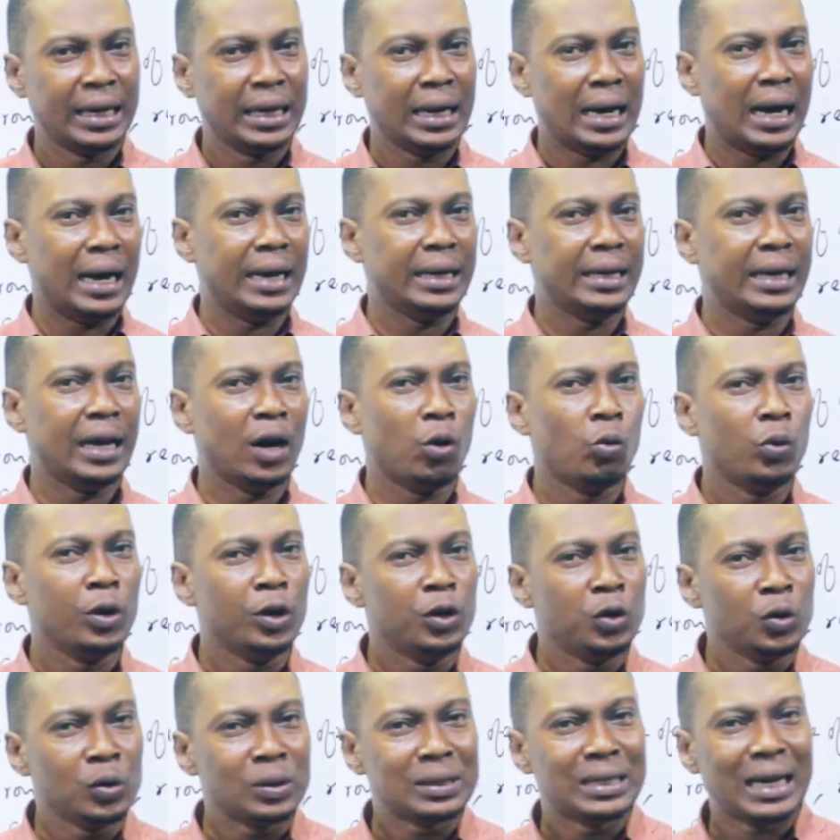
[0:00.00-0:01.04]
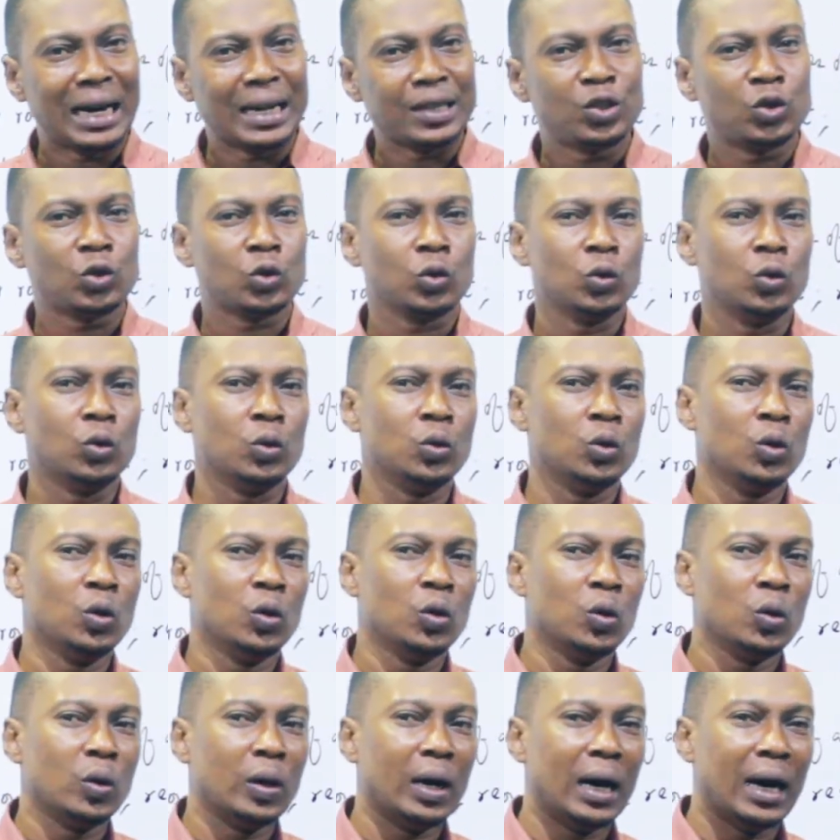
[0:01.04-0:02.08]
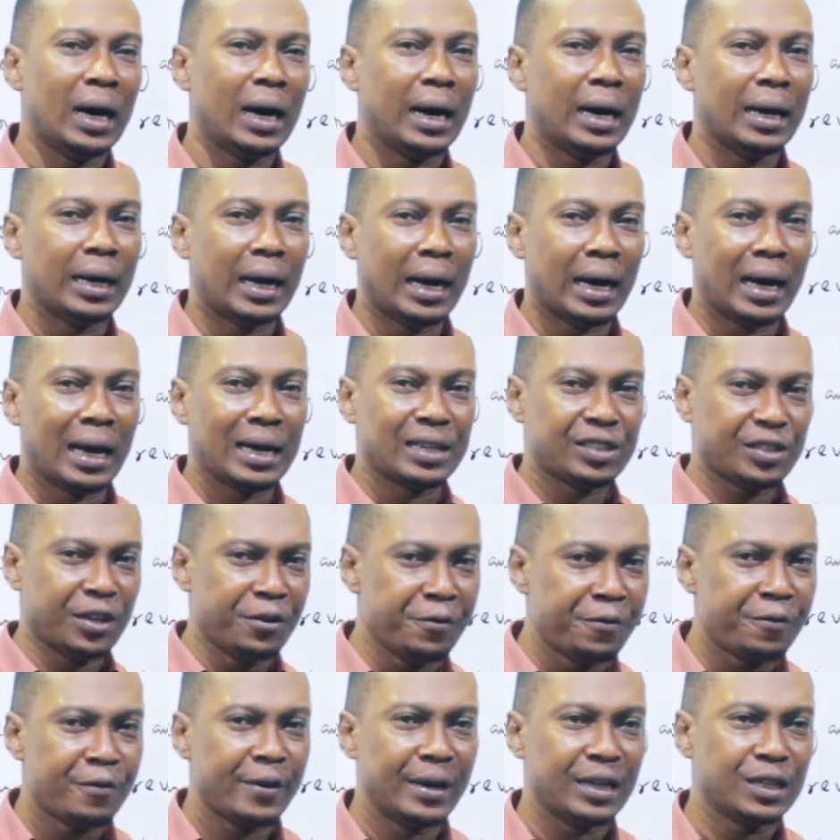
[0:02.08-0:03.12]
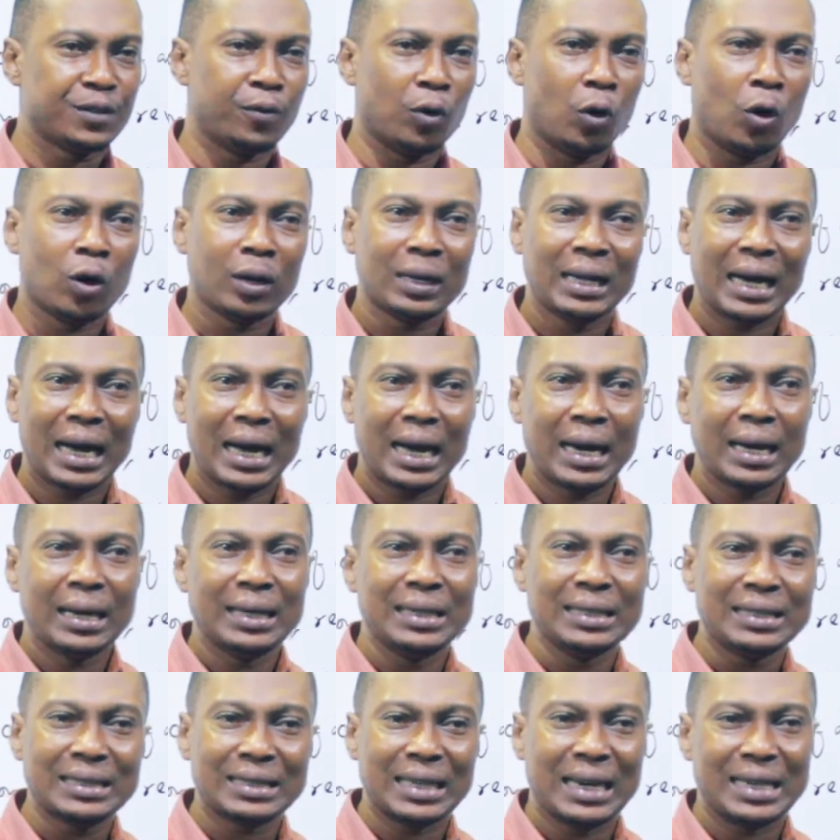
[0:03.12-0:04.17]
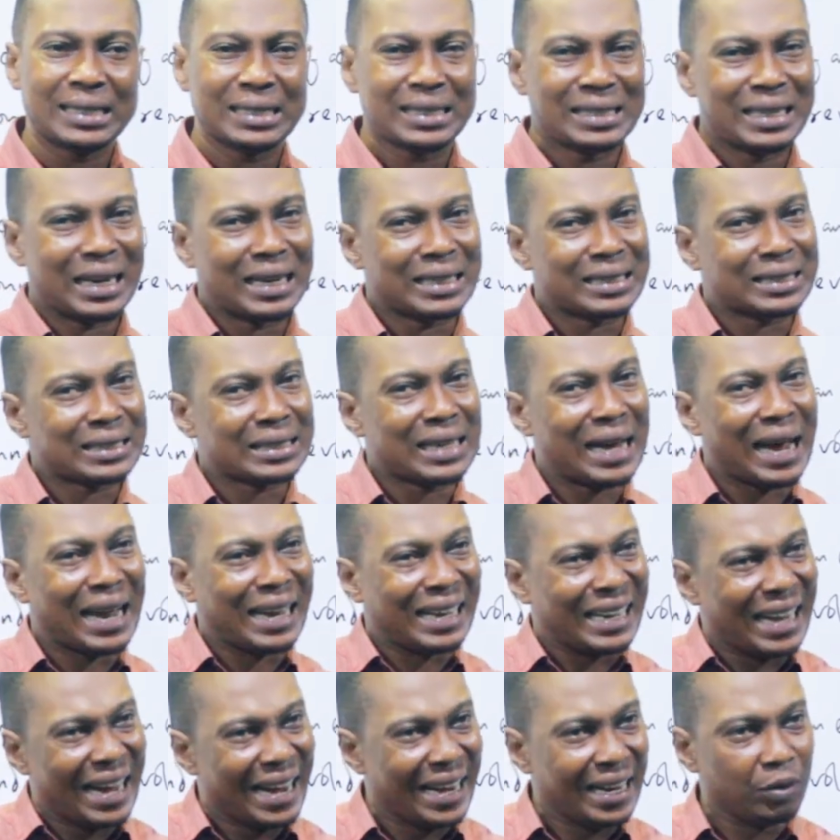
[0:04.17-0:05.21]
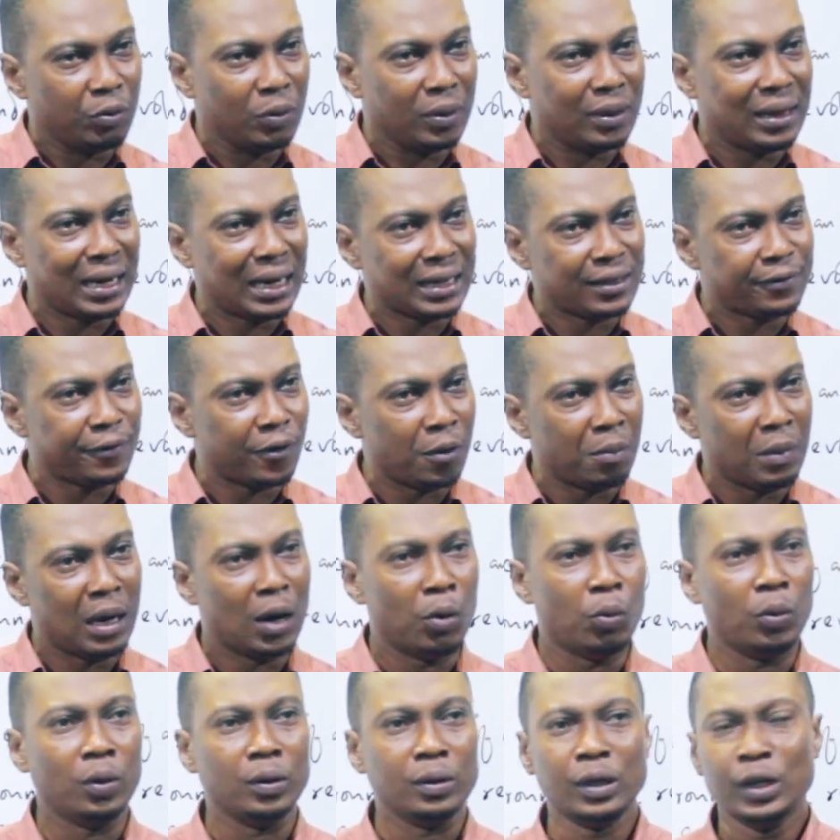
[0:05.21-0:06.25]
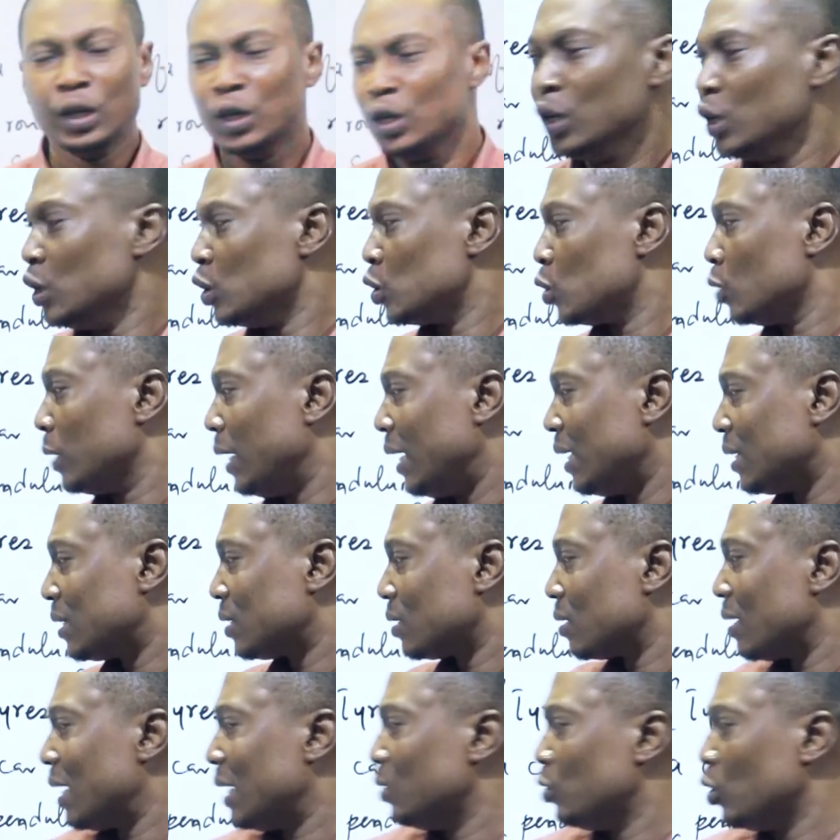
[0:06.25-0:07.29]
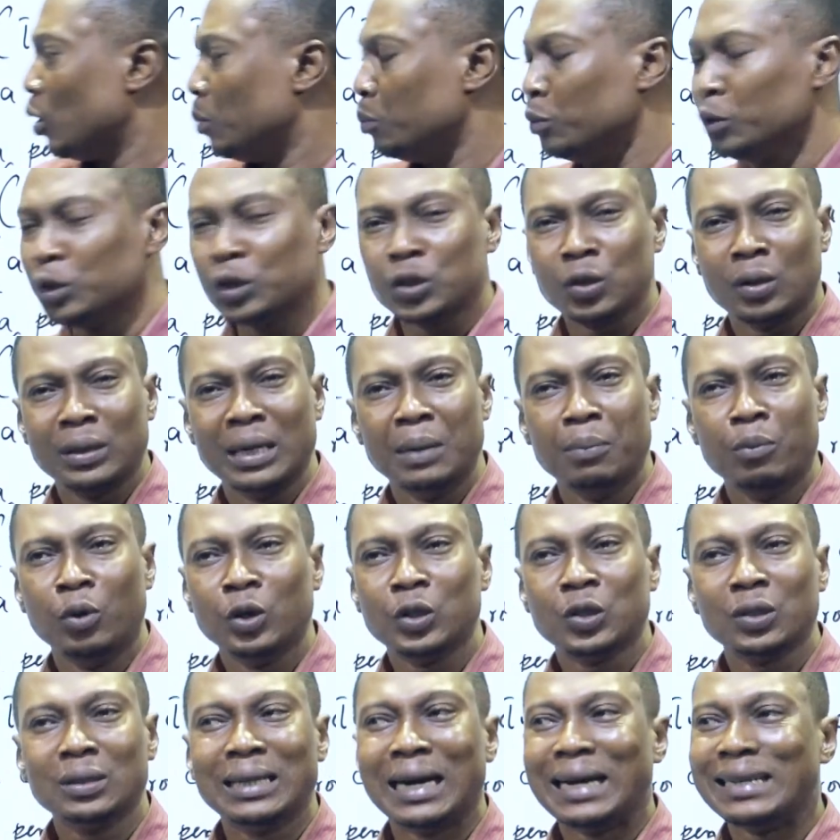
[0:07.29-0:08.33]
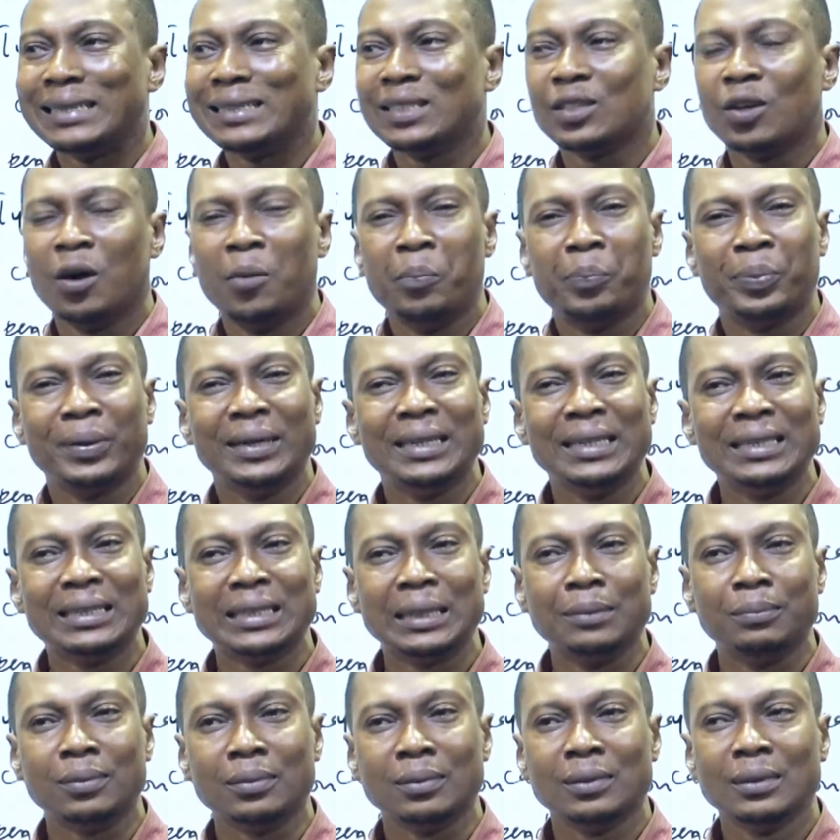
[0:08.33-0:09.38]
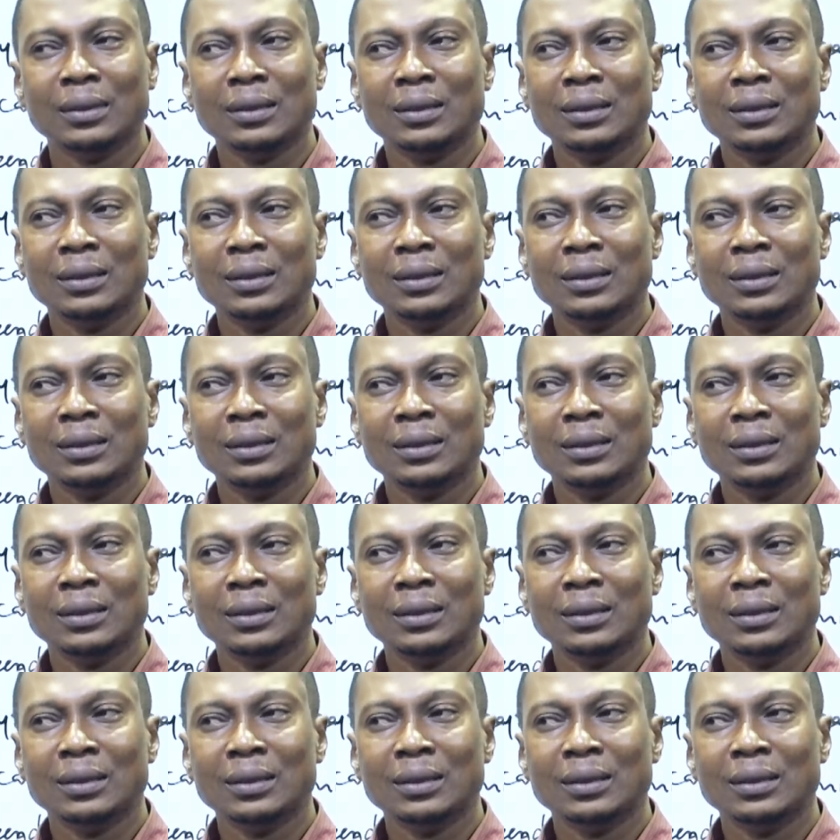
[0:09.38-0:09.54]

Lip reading: and then we use that to as inference for other instances that align with that former one. So yes, random motion, a motion that is unpredictable.